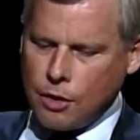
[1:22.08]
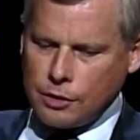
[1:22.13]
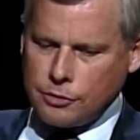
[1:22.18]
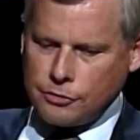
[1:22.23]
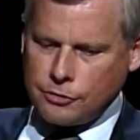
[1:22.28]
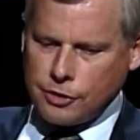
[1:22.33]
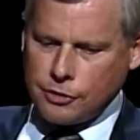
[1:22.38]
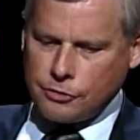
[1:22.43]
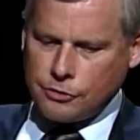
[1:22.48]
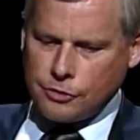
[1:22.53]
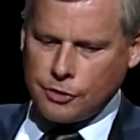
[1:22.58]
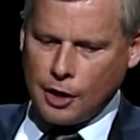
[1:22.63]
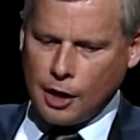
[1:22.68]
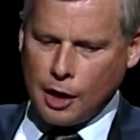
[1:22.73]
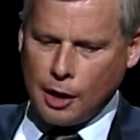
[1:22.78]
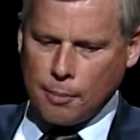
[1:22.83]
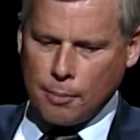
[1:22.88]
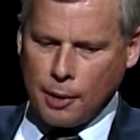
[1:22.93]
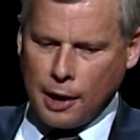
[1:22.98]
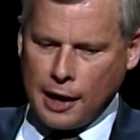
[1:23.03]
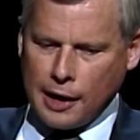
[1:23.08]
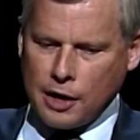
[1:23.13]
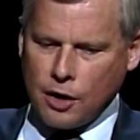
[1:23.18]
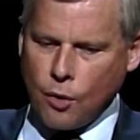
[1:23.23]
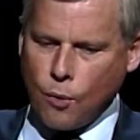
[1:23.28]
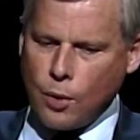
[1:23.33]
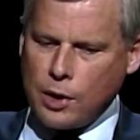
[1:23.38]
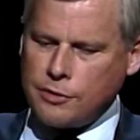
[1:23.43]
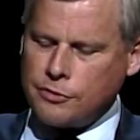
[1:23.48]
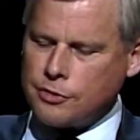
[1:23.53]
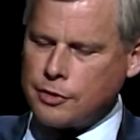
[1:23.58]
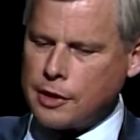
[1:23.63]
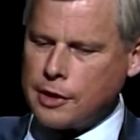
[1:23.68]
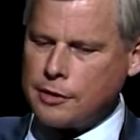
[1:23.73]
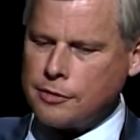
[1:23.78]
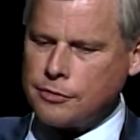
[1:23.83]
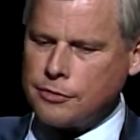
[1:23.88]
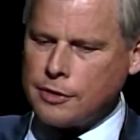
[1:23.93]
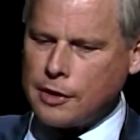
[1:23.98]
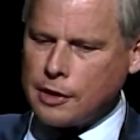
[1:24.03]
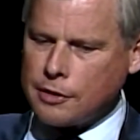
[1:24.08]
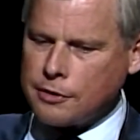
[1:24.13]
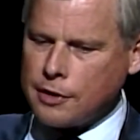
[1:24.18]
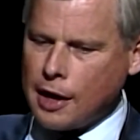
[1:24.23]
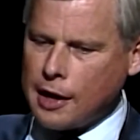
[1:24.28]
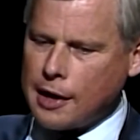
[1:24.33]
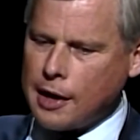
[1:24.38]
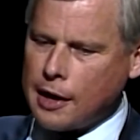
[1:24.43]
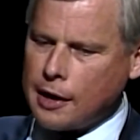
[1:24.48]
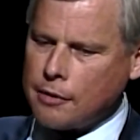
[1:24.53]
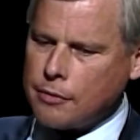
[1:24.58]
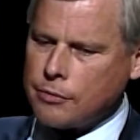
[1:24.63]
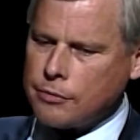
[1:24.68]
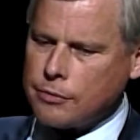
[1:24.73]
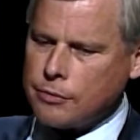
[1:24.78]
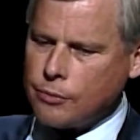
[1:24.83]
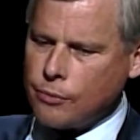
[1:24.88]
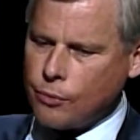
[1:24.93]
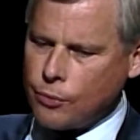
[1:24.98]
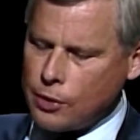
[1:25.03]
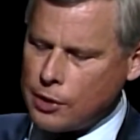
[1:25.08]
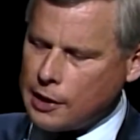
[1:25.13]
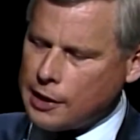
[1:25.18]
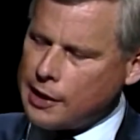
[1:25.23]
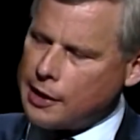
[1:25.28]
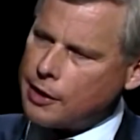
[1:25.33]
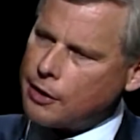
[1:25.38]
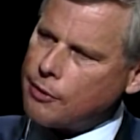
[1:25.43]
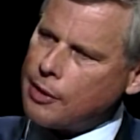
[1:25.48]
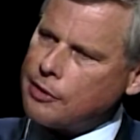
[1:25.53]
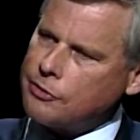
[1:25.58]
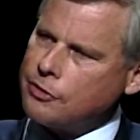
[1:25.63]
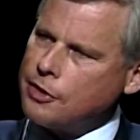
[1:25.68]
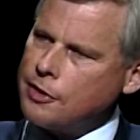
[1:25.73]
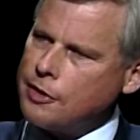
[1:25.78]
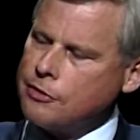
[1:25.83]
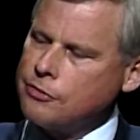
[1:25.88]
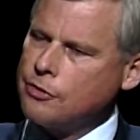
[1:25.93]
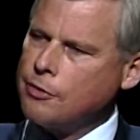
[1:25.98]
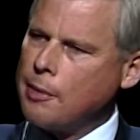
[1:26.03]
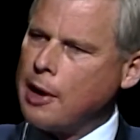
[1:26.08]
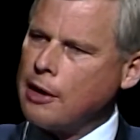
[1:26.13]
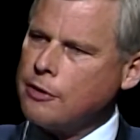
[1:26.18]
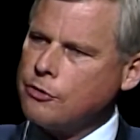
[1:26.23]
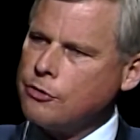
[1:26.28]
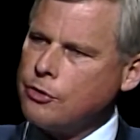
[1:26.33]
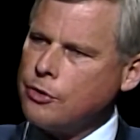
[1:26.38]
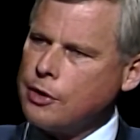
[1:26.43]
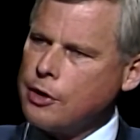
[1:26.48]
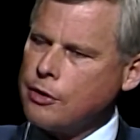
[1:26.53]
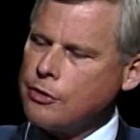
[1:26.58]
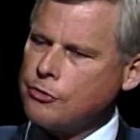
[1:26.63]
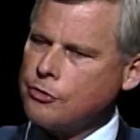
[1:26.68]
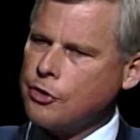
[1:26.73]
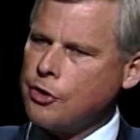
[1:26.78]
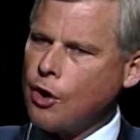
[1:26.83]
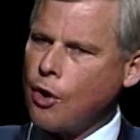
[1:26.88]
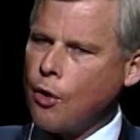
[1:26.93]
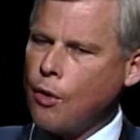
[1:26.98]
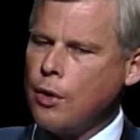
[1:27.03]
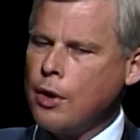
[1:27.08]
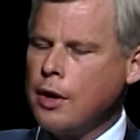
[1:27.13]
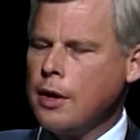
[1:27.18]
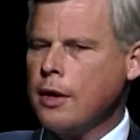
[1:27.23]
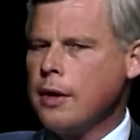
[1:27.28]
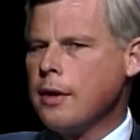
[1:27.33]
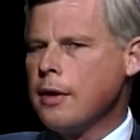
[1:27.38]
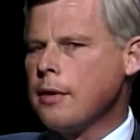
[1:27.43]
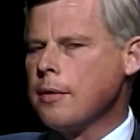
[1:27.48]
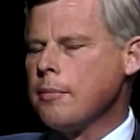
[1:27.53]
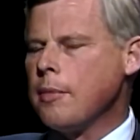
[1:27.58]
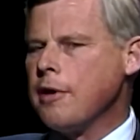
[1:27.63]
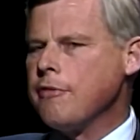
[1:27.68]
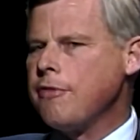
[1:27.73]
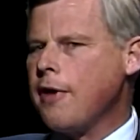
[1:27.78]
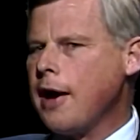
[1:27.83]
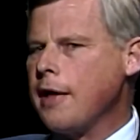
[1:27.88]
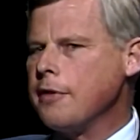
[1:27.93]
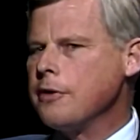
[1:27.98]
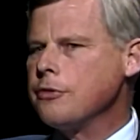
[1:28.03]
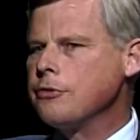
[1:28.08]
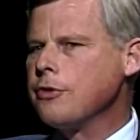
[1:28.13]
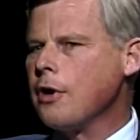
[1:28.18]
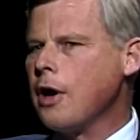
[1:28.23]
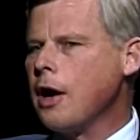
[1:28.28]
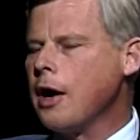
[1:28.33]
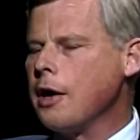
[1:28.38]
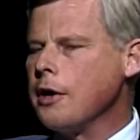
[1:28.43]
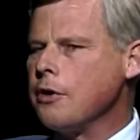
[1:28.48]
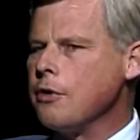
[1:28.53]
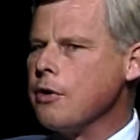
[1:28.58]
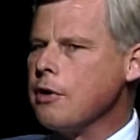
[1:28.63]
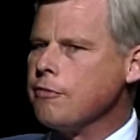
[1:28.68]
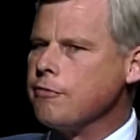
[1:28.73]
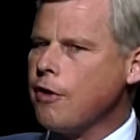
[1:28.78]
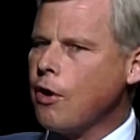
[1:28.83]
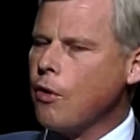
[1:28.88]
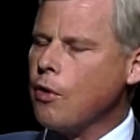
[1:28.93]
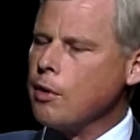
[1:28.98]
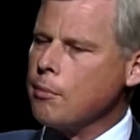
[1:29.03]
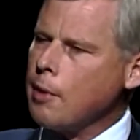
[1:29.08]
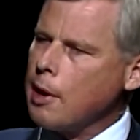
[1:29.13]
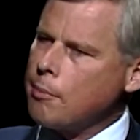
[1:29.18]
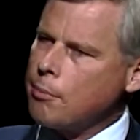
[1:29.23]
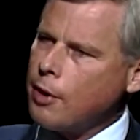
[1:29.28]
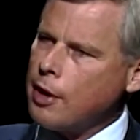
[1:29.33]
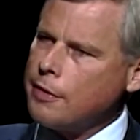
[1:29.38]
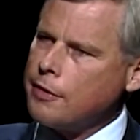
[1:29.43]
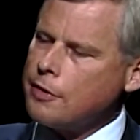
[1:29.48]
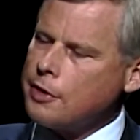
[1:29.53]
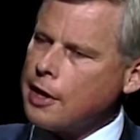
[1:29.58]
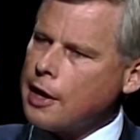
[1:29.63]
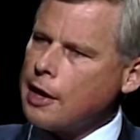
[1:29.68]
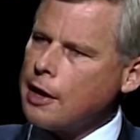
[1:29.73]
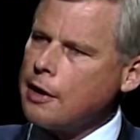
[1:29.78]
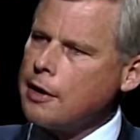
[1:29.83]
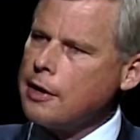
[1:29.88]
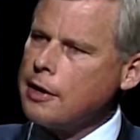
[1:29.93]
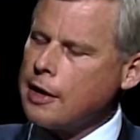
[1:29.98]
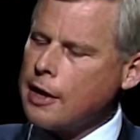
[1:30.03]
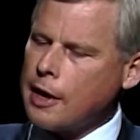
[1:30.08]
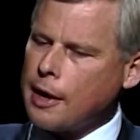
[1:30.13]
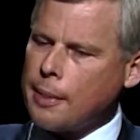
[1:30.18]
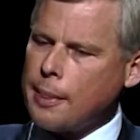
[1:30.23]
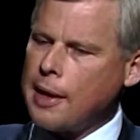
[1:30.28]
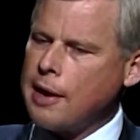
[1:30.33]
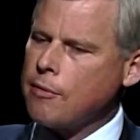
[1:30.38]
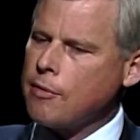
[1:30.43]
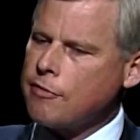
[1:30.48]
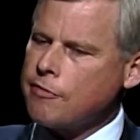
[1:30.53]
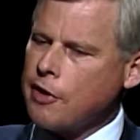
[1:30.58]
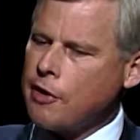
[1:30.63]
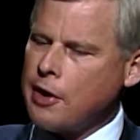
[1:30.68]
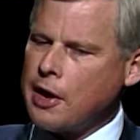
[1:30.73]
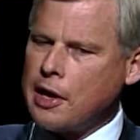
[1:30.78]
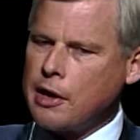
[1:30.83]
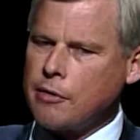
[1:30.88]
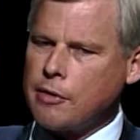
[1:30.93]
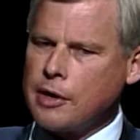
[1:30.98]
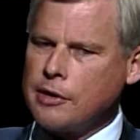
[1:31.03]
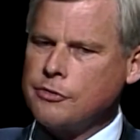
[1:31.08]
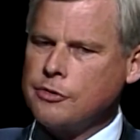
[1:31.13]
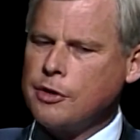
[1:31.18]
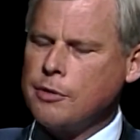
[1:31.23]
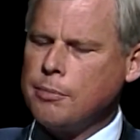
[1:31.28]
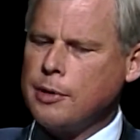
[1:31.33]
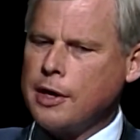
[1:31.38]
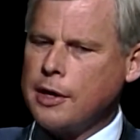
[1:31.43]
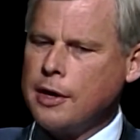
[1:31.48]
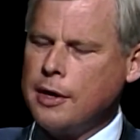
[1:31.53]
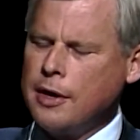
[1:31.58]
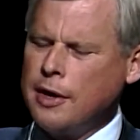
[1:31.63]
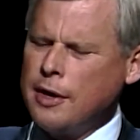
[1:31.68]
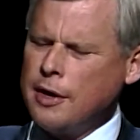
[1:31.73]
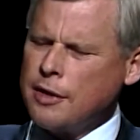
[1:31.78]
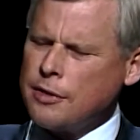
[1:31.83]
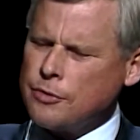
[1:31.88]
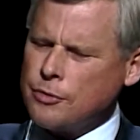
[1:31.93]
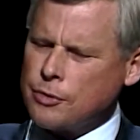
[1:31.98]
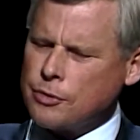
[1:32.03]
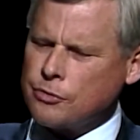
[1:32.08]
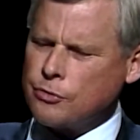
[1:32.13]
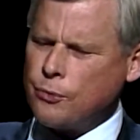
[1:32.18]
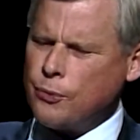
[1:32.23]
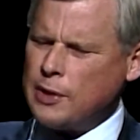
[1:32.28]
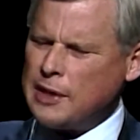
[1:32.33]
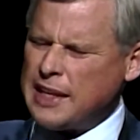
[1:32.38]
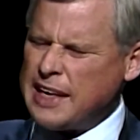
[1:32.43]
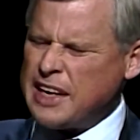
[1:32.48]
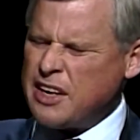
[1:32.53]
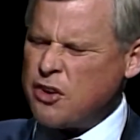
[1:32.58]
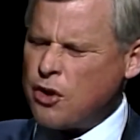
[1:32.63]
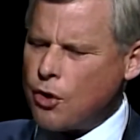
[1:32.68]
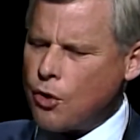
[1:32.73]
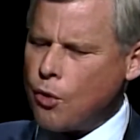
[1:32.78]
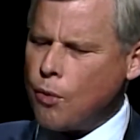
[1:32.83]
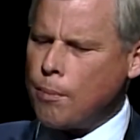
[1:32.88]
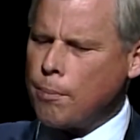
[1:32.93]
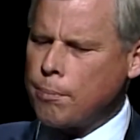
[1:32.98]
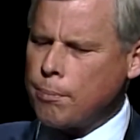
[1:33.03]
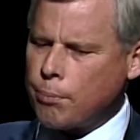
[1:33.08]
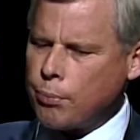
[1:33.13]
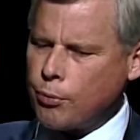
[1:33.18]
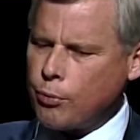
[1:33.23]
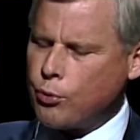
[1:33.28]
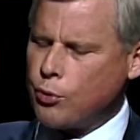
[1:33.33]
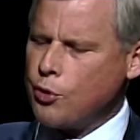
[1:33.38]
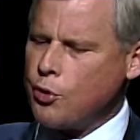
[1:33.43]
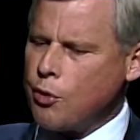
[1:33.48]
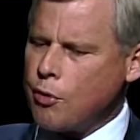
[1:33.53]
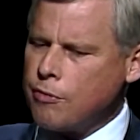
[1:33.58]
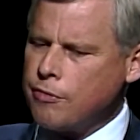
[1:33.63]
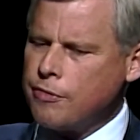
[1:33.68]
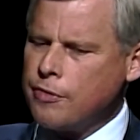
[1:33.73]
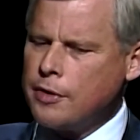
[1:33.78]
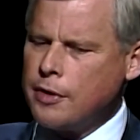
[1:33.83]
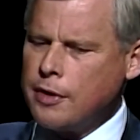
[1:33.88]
it's just by coincidence that I got really interested. This about 2 years ago. My father saw a UFO and my brother did, and they were very interested, but there was really no proof,